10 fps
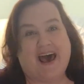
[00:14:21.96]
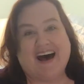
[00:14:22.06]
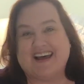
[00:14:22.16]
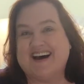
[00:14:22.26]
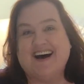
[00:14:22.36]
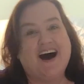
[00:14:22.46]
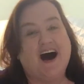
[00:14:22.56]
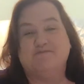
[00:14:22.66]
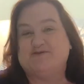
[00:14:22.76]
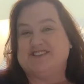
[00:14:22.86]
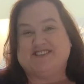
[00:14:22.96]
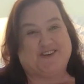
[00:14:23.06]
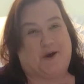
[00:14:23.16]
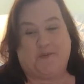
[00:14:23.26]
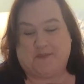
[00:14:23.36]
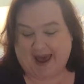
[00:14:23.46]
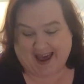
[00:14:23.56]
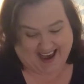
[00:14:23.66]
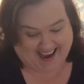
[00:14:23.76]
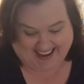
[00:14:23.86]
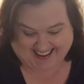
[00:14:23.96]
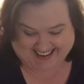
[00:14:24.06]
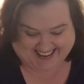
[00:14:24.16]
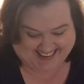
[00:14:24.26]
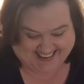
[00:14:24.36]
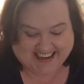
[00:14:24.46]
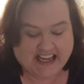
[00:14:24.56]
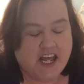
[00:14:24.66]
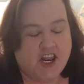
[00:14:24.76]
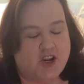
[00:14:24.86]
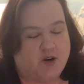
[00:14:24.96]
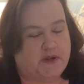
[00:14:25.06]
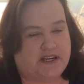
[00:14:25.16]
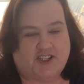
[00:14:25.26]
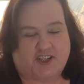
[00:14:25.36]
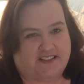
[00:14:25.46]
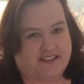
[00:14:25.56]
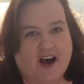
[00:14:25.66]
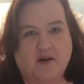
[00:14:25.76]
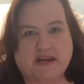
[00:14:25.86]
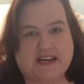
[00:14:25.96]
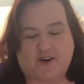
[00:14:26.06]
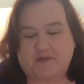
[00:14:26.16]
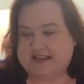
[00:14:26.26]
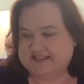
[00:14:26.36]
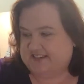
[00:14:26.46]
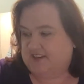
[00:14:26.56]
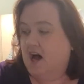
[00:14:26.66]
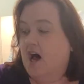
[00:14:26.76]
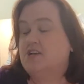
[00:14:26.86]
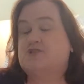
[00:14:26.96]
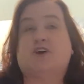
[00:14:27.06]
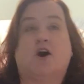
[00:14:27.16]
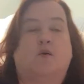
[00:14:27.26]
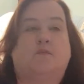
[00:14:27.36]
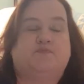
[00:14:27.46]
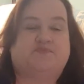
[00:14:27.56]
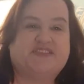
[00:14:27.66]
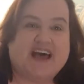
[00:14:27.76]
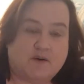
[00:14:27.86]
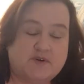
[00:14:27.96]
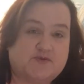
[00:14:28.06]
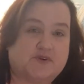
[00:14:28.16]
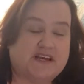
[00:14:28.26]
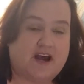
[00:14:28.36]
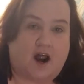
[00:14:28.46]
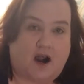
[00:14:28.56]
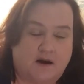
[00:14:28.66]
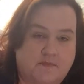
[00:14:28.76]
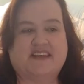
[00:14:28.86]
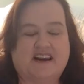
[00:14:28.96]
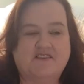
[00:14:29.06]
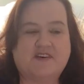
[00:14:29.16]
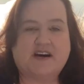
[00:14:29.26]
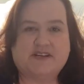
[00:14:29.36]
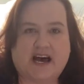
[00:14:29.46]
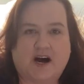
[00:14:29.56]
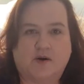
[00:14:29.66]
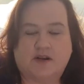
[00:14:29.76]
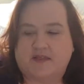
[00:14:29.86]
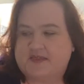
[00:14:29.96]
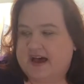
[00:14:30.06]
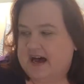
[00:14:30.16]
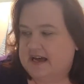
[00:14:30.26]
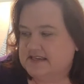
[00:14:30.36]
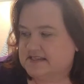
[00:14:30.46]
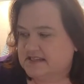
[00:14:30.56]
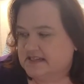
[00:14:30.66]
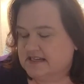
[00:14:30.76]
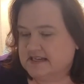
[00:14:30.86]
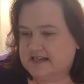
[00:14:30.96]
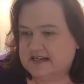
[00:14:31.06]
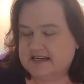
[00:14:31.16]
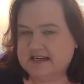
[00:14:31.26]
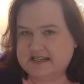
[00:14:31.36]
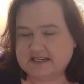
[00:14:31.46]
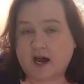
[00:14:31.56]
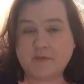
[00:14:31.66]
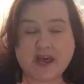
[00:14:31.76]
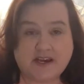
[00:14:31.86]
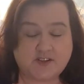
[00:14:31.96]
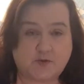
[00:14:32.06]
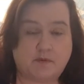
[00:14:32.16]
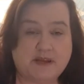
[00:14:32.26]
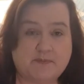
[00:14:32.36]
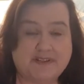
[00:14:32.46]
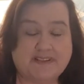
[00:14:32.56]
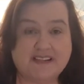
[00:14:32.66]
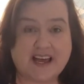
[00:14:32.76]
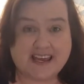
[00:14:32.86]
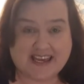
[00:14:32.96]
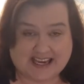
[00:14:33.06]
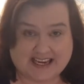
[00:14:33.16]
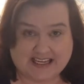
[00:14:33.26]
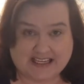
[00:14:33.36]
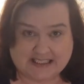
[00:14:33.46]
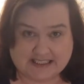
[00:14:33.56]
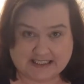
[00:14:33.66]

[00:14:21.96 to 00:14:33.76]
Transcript: bad. I'm just so bad. Nobody should allow me near a pencil. So that was really hard. And then I found out that Tom Hanks will be playing